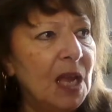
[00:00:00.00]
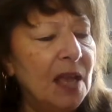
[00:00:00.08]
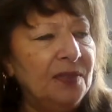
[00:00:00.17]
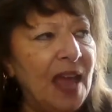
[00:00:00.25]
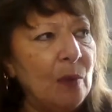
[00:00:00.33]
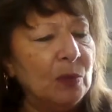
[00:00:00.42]

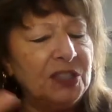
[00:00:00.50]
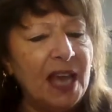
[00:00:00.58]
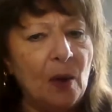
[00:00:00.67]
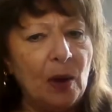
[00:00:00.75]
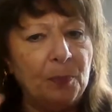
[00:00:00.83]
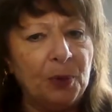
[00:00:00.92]
That was
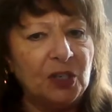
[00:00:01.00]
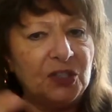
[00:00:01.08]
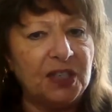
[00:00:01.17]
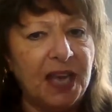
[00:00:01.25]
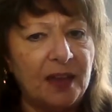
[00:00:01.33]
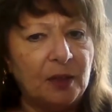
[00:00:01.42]
how I put it
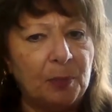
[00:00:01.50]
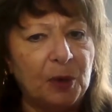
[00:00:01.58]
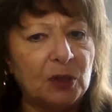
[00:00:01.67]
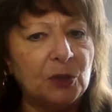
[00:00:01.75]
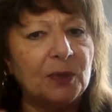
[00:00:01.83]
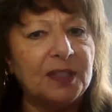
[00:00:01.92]
together,
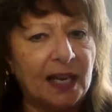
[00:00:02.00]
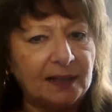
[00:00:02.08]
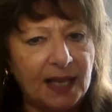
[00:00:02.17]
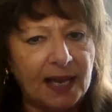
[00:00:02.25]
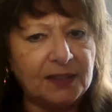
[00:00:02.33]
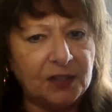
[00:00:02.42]
because it was at
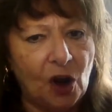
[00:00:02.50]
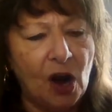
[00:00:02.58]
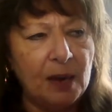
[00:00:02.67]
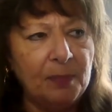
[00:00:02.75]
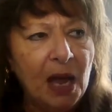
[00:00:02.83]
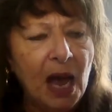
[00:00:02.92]
that
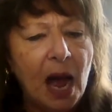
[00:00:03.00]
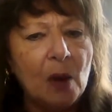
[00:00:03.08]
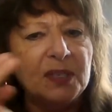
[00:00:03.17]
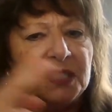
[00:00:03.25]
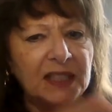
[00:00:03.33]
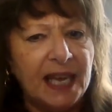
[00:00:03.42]
time I
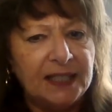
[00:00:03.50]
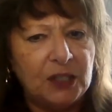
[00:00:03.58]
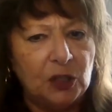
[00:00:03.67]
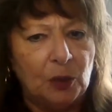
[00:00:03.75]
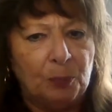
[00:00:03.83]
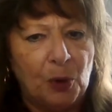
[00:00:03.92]
was led
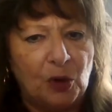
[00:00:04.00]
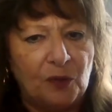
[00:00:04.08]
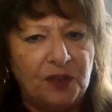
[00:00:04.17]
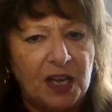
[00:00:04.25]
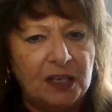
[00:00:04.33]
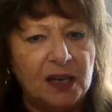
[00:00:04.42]
to the book
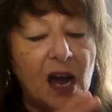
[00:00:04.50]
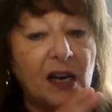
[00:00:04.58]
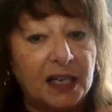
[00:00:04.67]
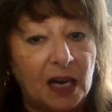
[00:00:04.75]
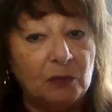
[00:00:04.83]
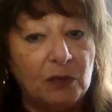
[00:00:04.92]
of Enoch
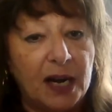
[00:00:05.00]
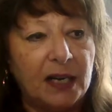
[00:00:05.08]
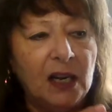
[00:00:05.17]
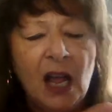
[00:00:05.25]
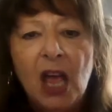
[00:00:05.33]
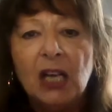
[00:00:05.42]
and I read
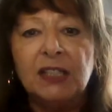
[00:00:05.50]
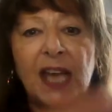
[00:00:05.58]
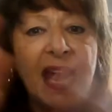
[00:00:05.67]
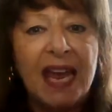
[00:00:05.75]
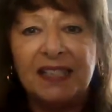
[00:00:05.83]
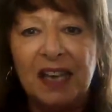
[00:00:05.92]
it, because I
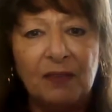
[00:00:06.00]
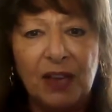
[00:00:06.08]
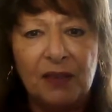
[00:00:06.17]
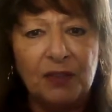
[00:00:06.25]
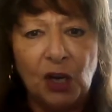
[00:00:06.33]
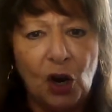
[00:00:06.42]
had never
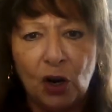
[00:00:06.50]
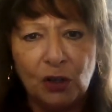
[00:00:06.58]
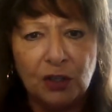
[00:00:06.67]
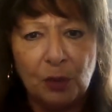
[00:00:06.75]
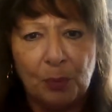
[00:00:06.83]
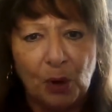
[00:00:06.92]
even heard
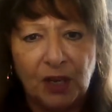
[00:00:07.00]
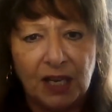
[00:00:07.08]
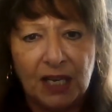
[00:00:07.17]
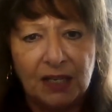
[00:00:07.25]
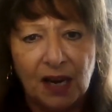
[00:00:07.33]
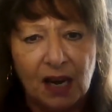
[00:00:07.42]
of the book of
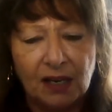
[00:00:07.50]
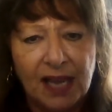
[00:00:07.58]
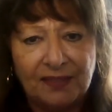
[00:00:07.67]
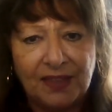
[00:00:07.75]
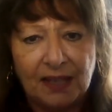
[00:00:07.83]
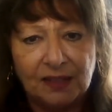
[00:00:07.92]
Enoch
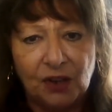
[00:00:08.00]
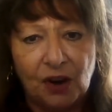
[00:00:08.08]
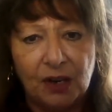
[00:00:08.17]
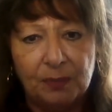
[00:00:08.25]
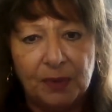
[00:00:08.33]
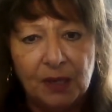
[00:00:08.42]
at that
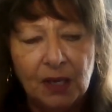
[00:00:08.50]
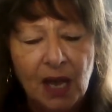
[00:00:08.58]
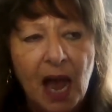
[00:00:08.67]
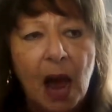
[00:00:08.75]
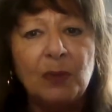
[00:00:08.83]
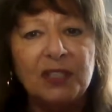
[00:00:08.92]
time.
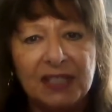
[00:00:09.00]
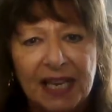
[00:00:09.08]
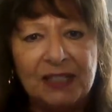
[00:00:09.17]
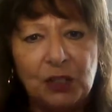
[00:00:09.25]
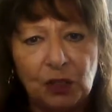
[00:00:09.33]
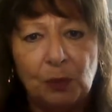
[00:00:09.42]
I was
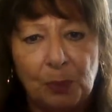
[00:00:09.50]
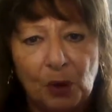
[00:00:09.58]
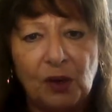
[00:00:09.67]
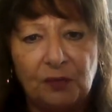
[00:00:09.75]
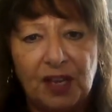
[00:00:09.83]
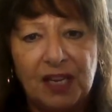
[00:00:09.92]
led to the book
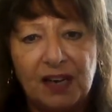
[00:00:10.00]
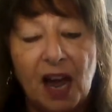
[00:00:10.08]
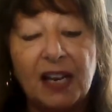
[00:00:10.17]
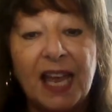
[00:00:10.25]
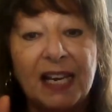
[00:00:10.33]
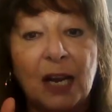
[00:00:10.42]
of
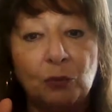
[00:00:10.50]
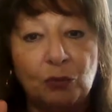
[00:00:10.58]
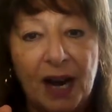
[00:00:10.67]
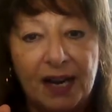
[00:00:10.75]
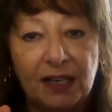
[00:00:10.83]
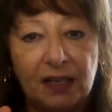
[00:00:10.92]
Enoch and I
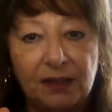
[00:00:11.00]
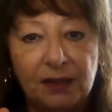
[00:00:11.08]
read it.